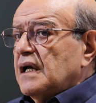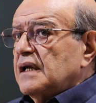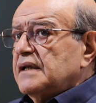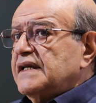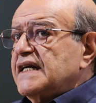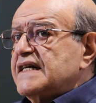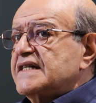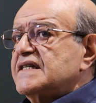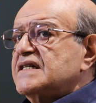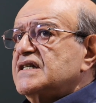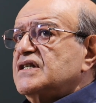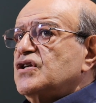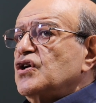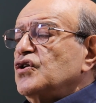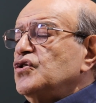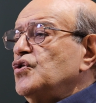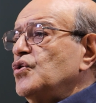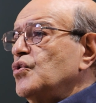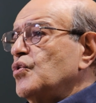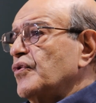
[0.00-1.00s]
The
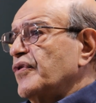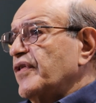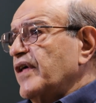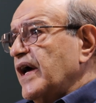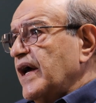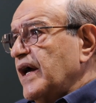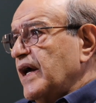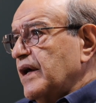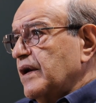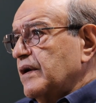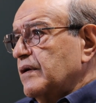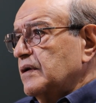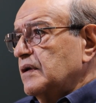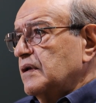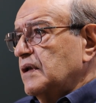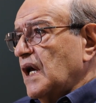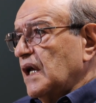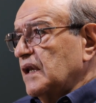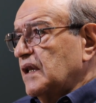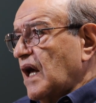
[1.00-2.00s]
studio there
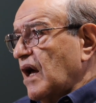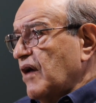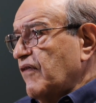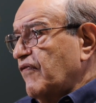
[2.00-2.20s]
that I